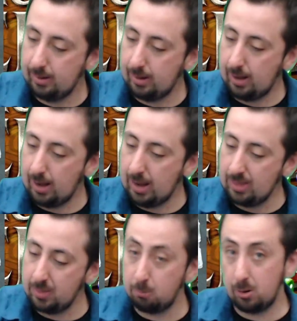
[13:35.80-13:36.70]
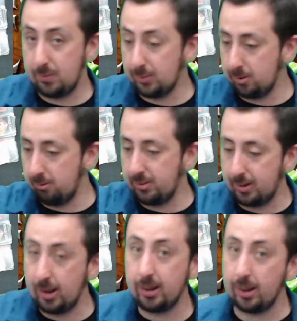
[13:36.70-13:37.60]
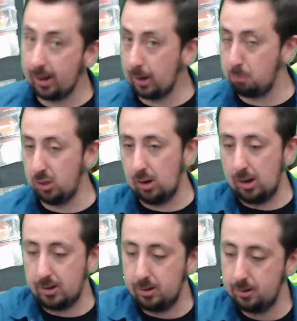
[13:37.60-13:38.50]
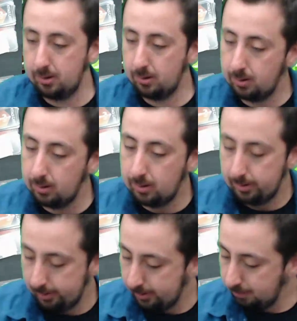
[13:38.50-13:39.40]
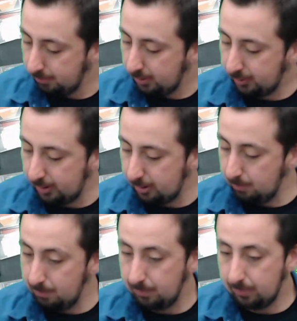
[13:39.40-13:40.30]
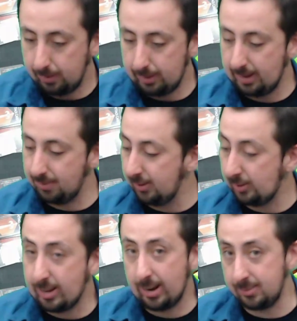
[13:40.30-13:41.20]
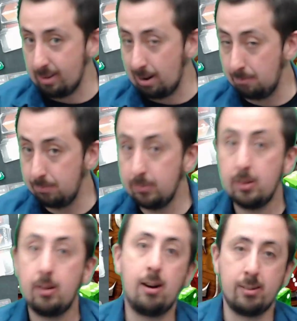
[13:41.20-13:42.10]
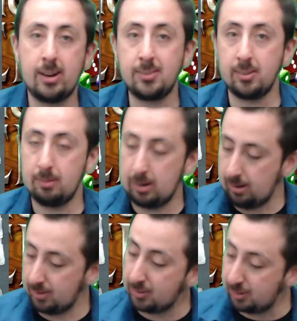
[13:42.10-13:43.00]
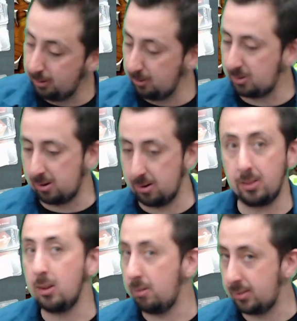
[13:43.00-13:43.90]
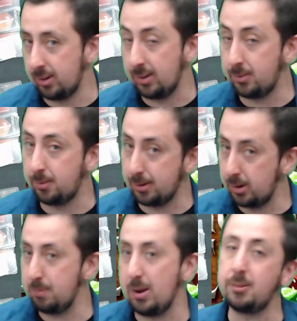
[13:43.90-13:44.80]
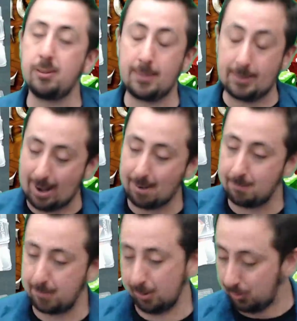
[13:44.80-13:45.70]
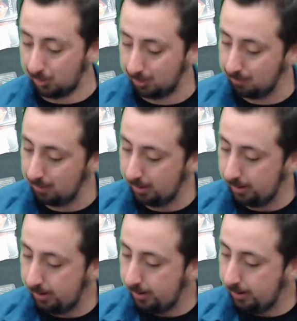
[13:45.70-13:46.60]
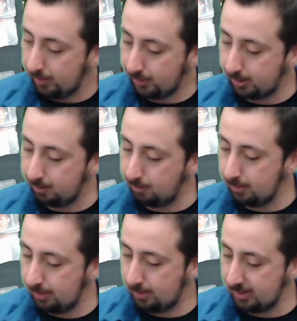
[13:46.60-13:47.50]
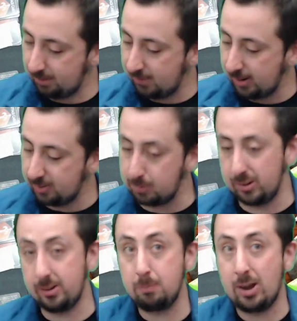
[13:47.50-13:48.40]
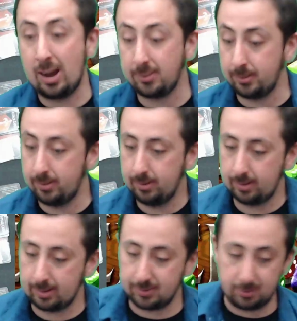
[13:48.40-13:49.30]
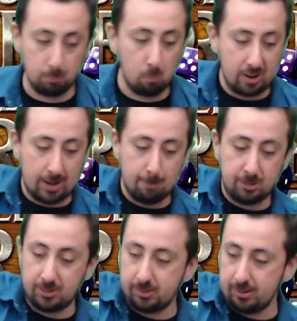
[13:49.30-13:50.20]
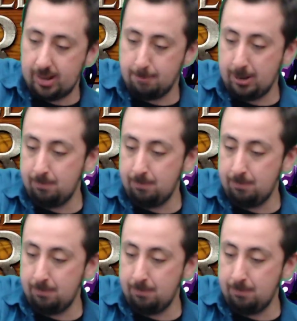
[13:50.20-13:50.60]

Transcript: and then the Wolf is going to get a block. So, in this case now, our dice, the 2s are the lowest dice, so they're going to be able to attack first. So, the fighter's ability, Bash, lets us do 1 damage to an enemy.